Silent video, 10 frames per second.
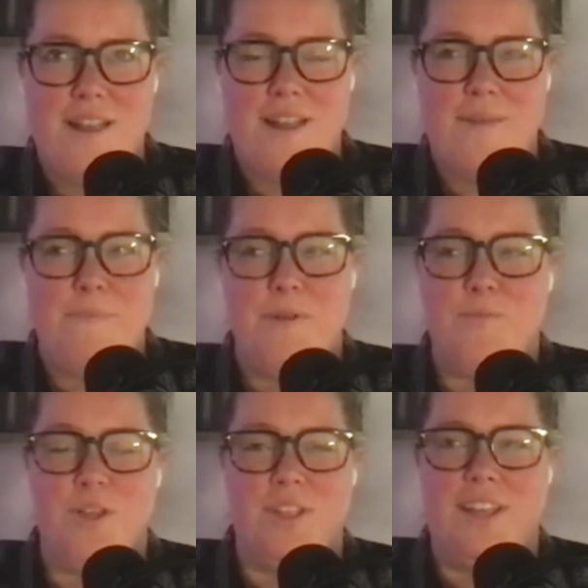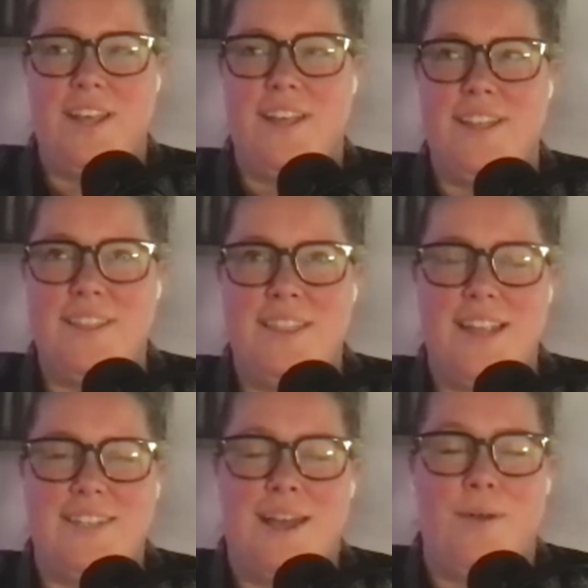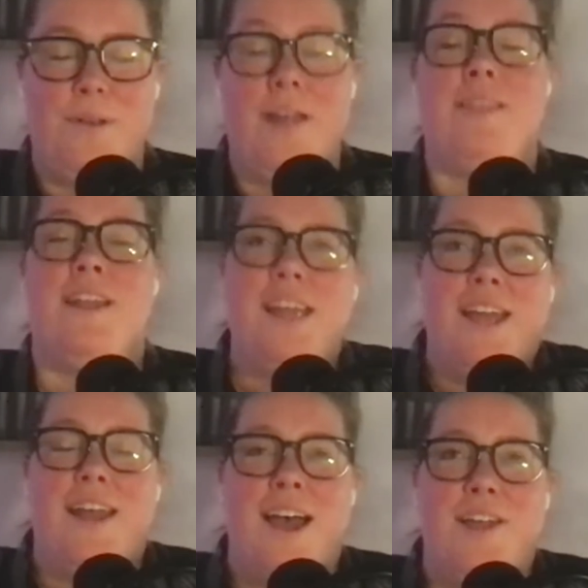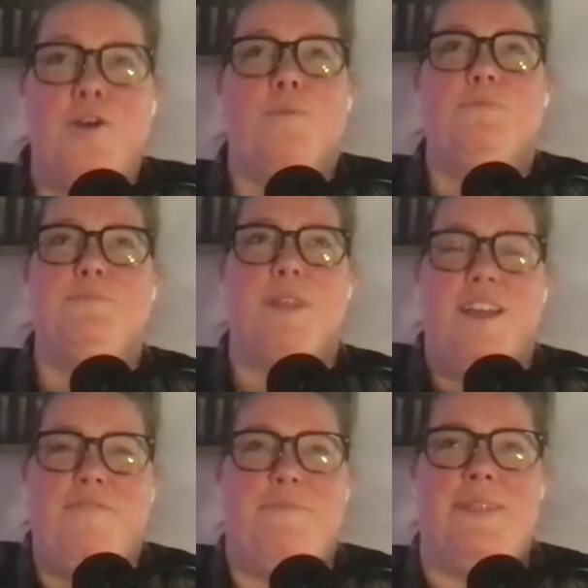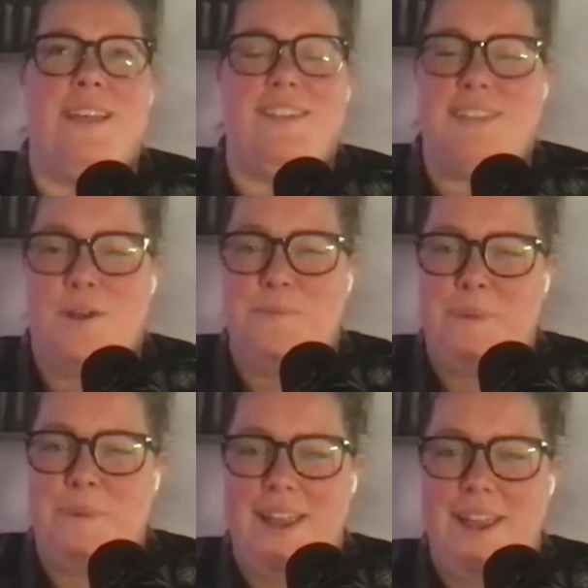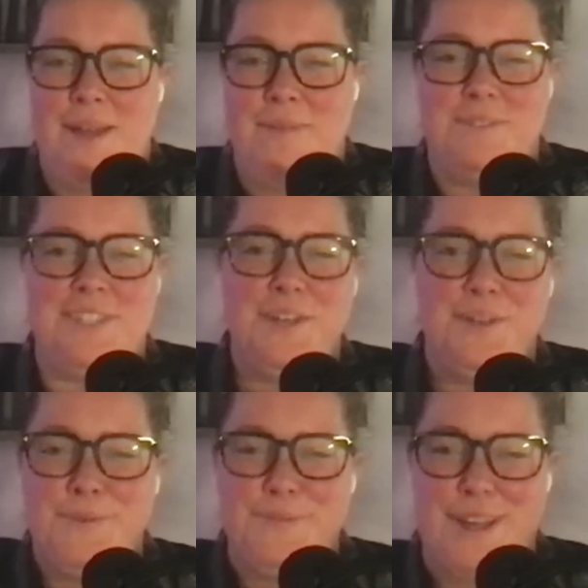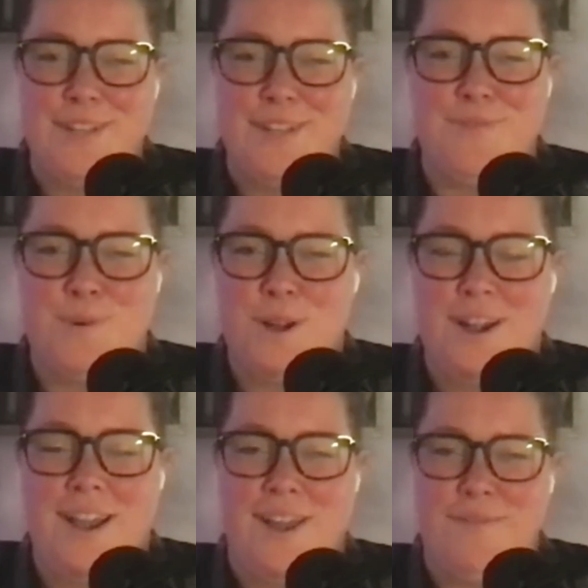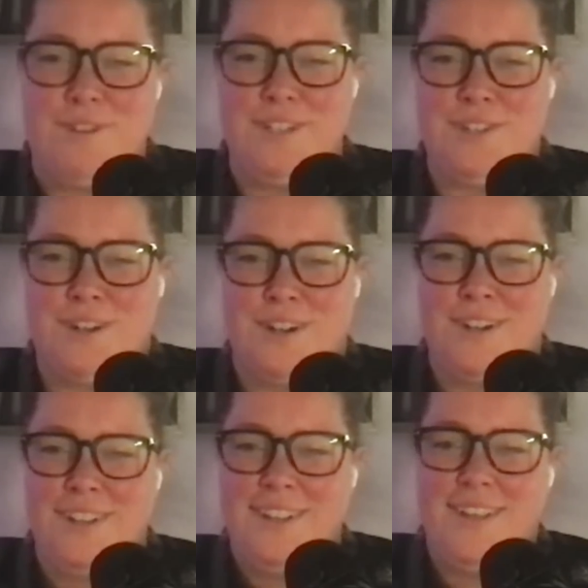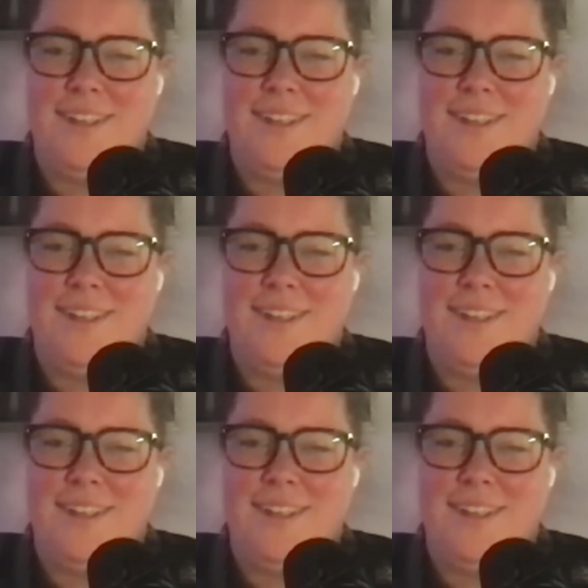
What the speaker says: I've been really let down. Not that I had high hopes, but I've been let down by MCU Phase 4 at every turn.